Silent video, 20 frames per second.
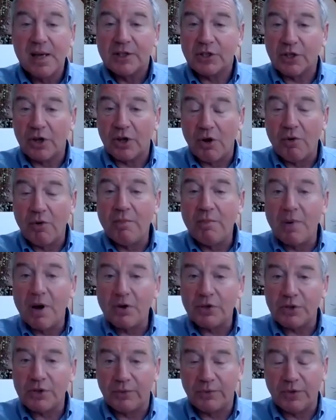So
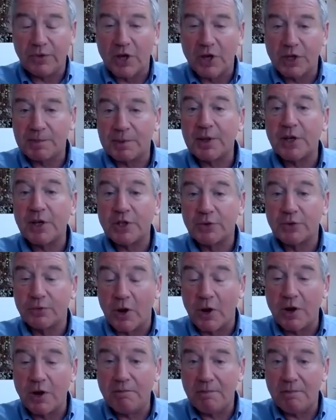most of the hospital is
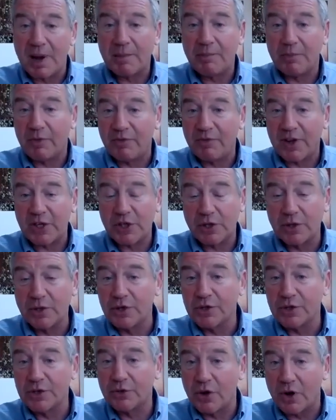run by professionals,